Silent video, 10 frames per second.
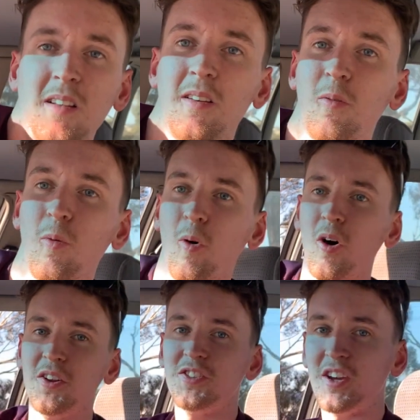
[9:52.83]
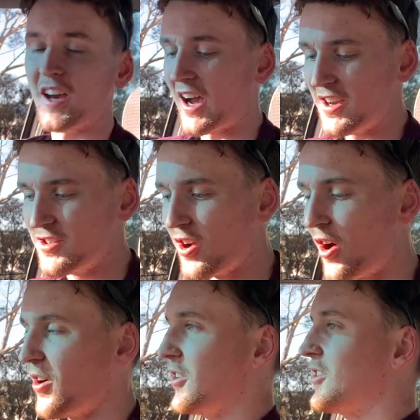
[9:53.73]
What a
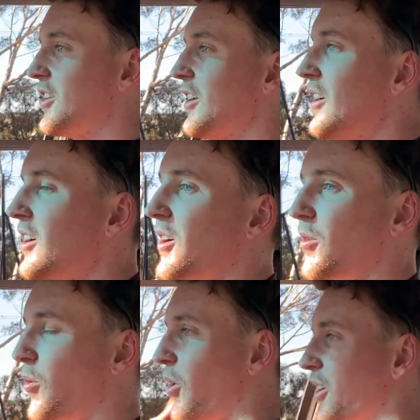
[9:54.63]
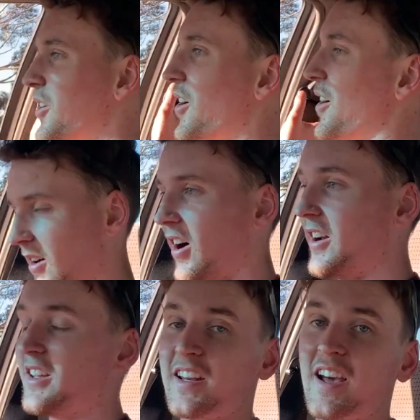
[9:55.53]
note. What a note. I need
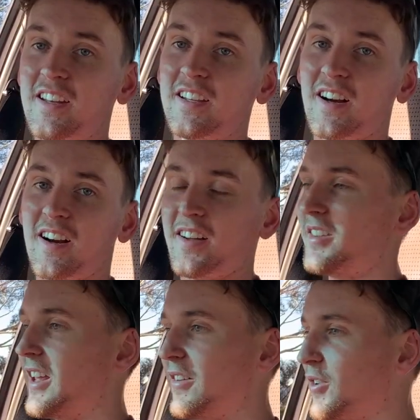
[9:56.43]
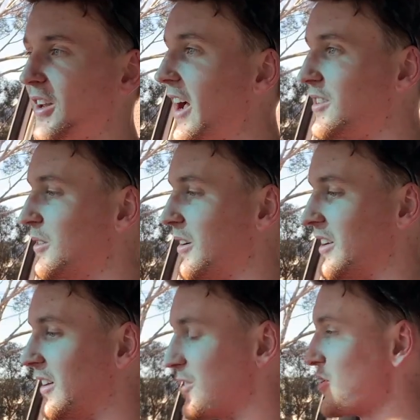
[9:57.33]
to get out of here. Everyone hates me around here
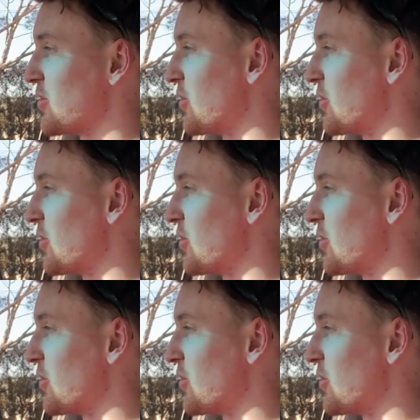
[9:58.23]
for sure.